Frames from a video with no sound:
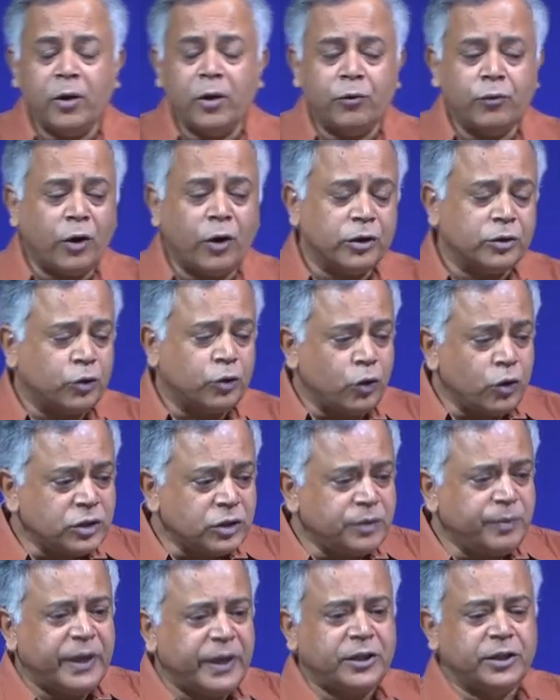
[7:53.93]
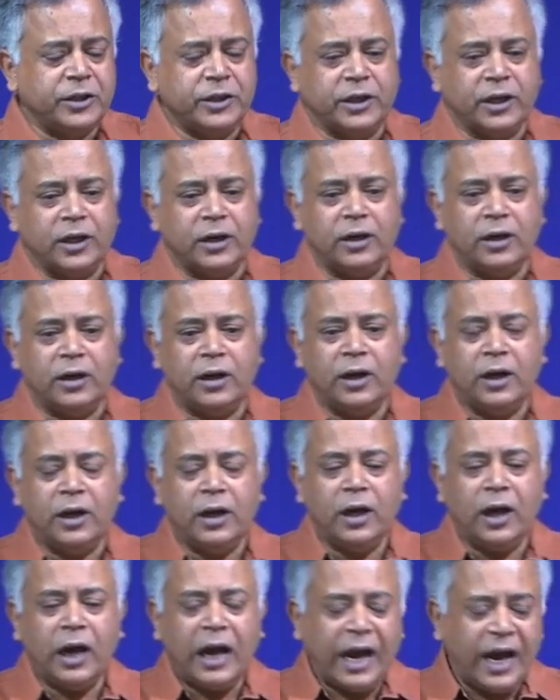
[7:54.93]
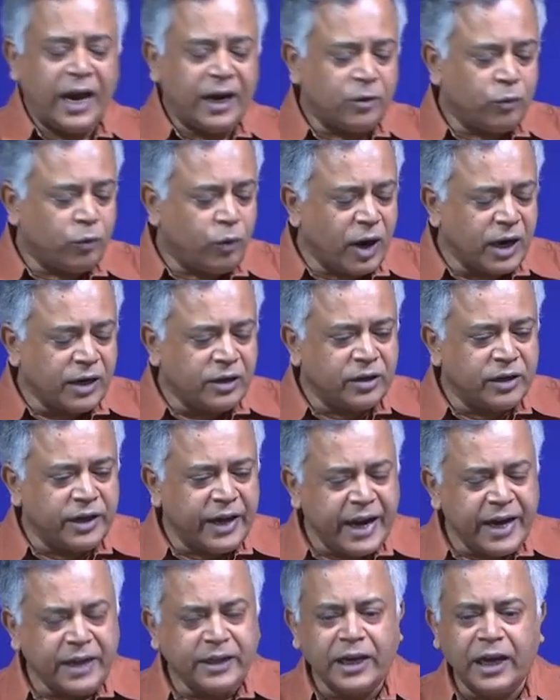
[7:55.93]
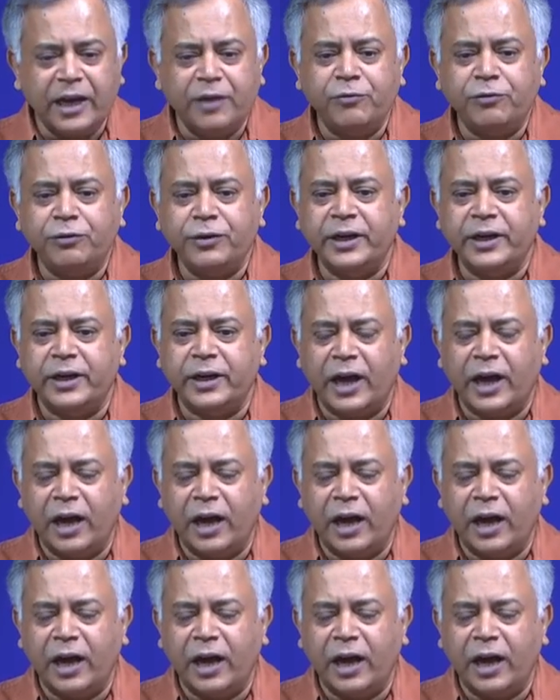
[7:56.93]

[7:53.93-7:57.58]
for those material, at what rate I am feeding,